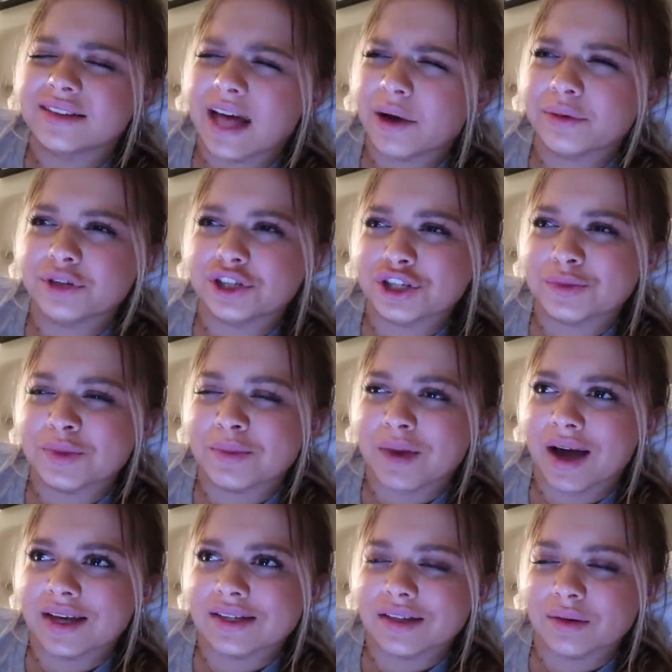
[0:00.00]
That would just be
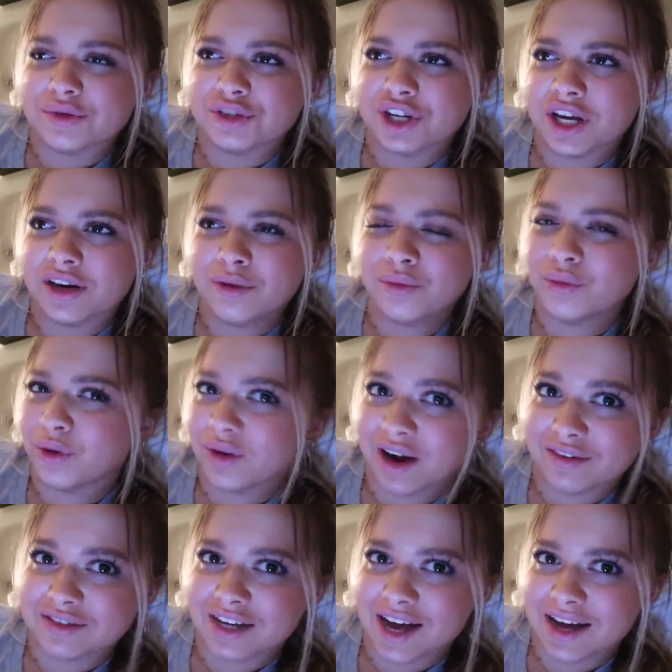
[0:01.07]
my assumption. We would
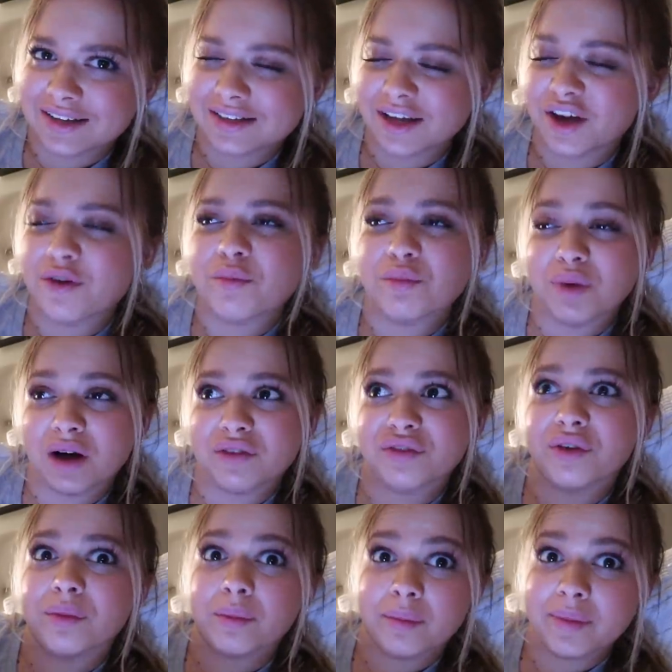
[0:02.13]
have to ask him. But
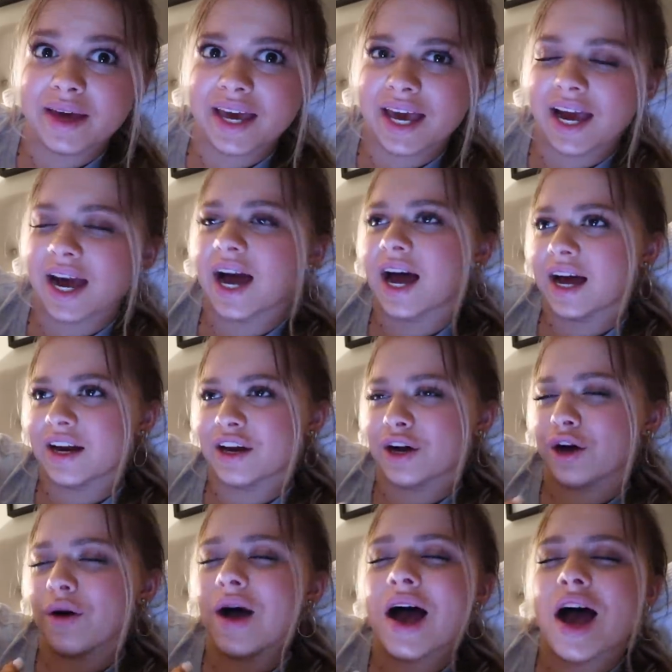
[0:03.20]
for me, I
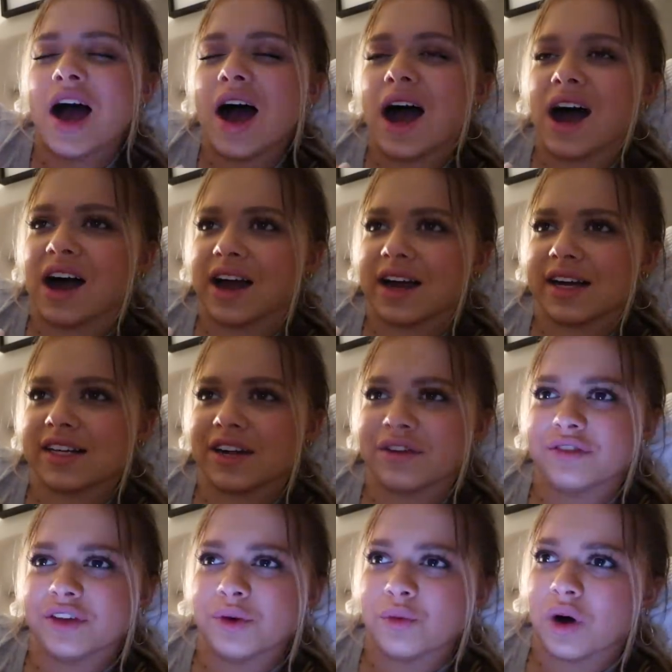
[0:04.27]
know I
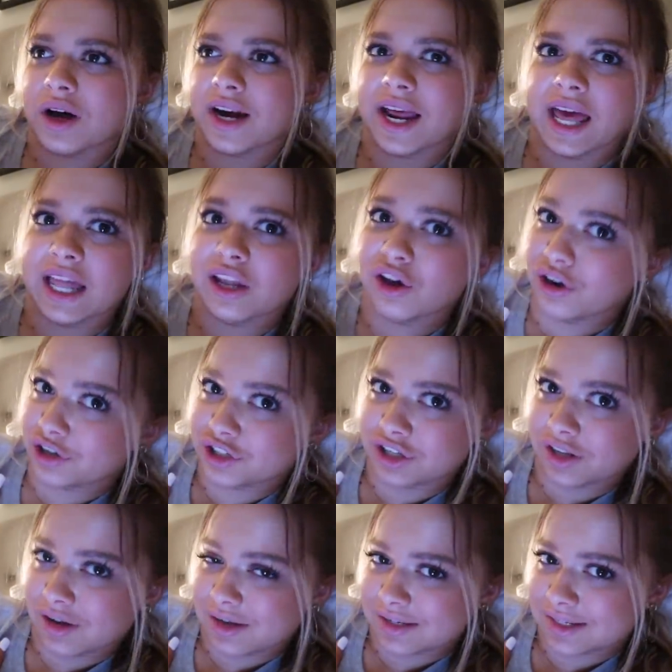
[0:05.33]
definitely want a large
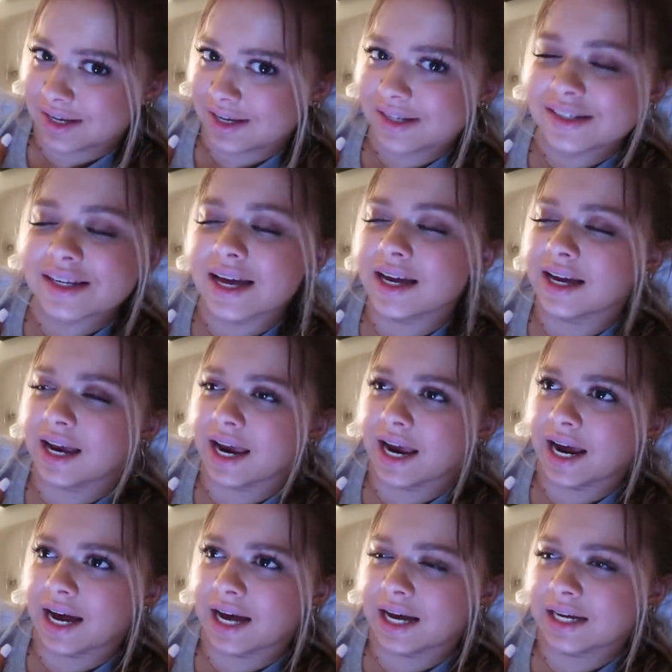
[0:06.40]
closet
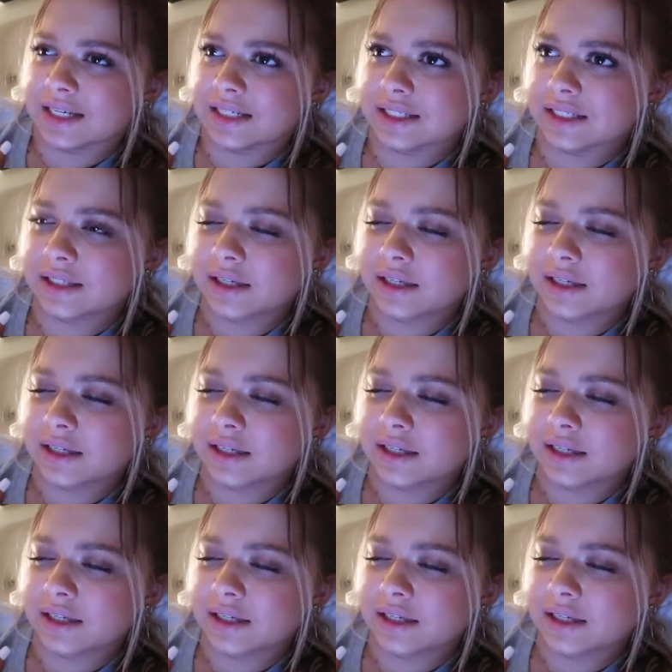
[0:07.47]
and